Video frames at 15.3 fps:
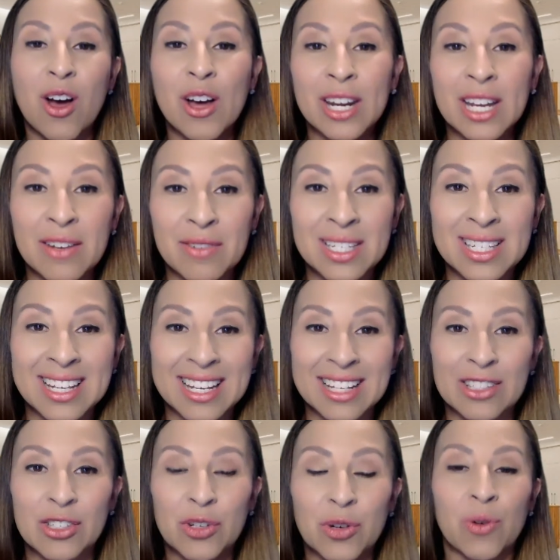uneven
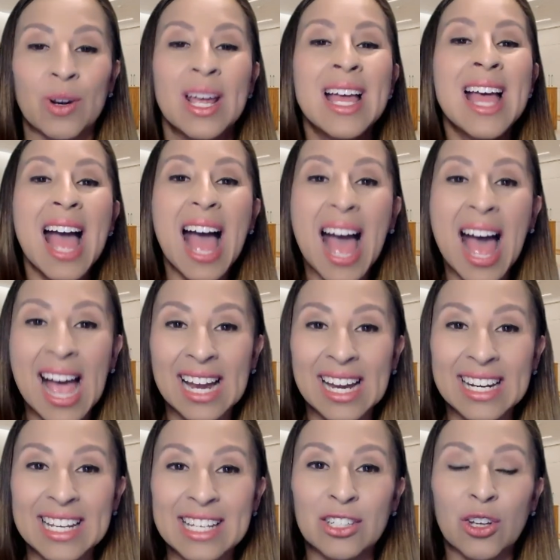skin tone,
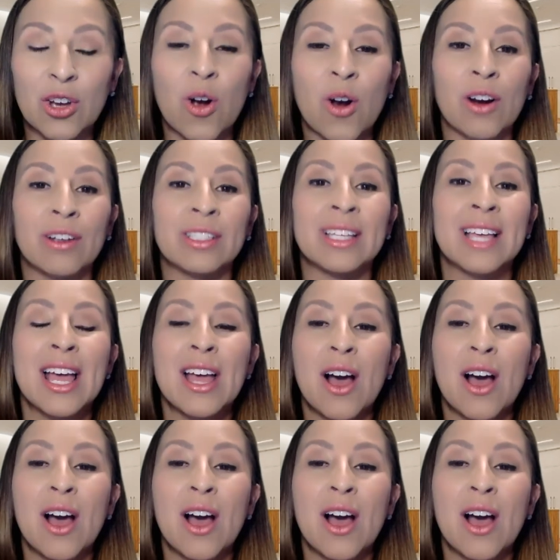acne scars,